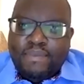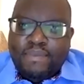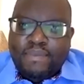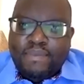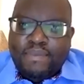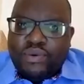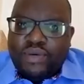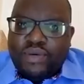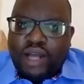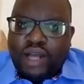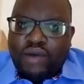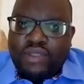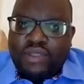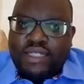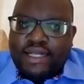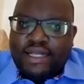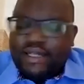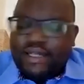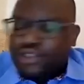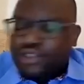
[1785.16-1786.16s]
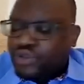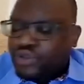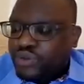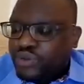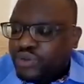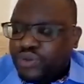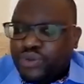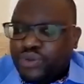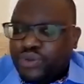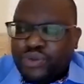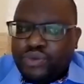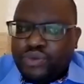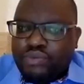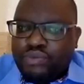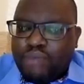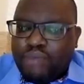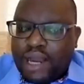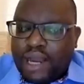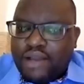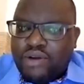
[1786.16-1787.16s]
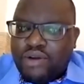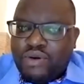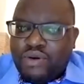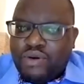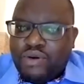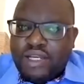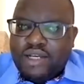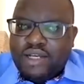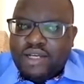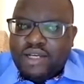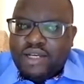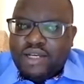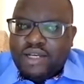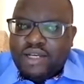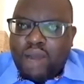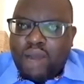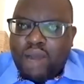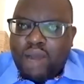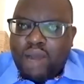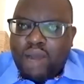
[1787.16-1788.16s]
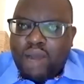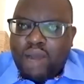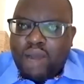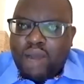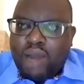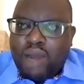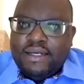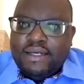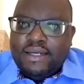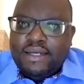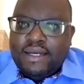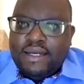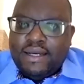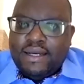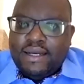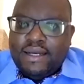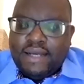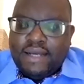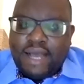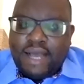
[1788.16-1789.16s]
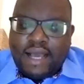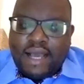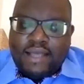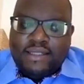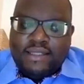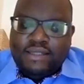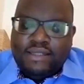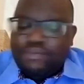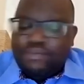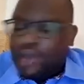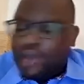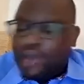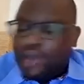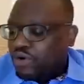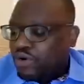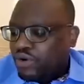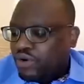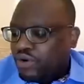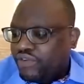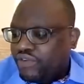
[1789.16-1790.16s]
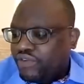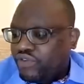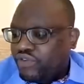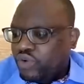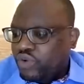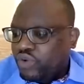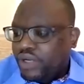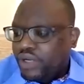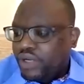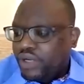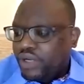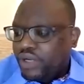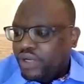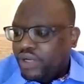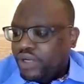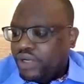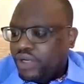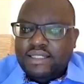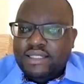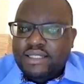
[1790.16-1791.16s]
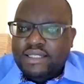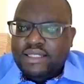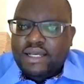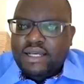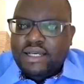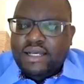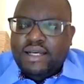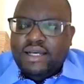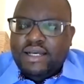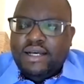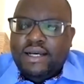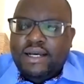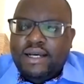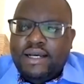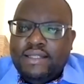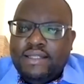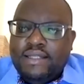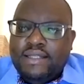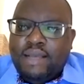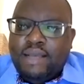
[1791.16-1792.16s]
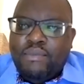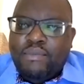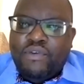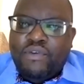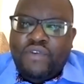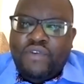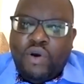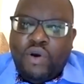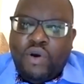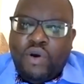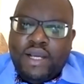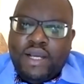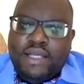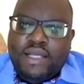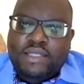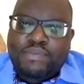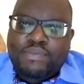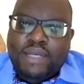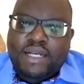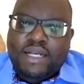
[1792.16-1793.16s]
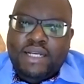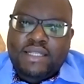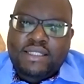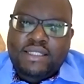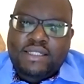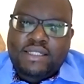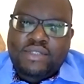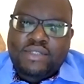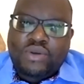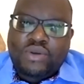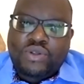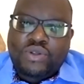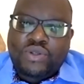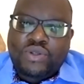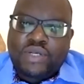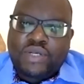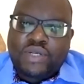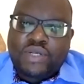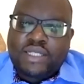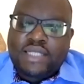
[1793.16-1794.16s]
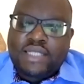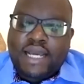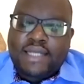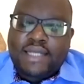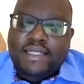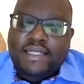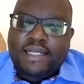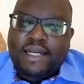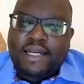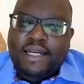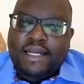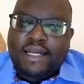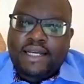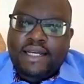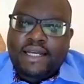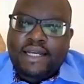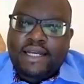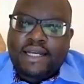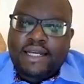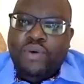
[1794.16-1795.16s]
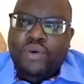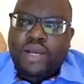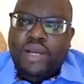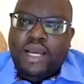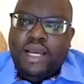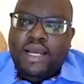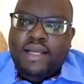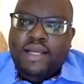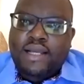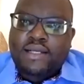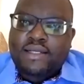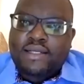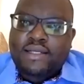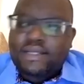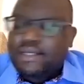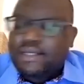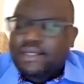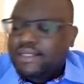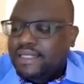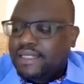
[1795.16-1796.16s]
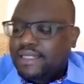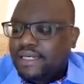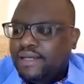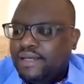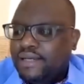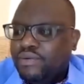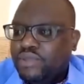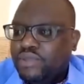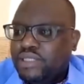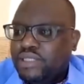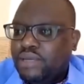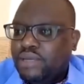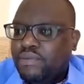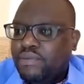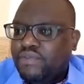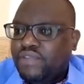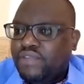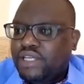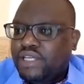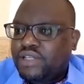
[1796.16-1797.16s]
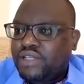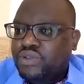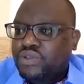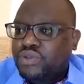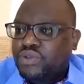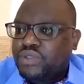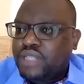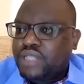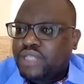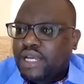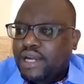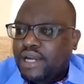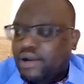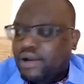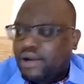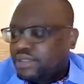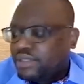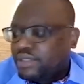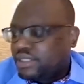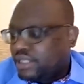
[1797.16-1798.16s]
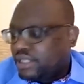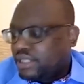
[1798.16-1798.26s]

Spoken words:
I will now turn to my colleague, Marco, and ask Marco if you can share with us some of our experiences also as IDLO and how we are dealing with some of the issues around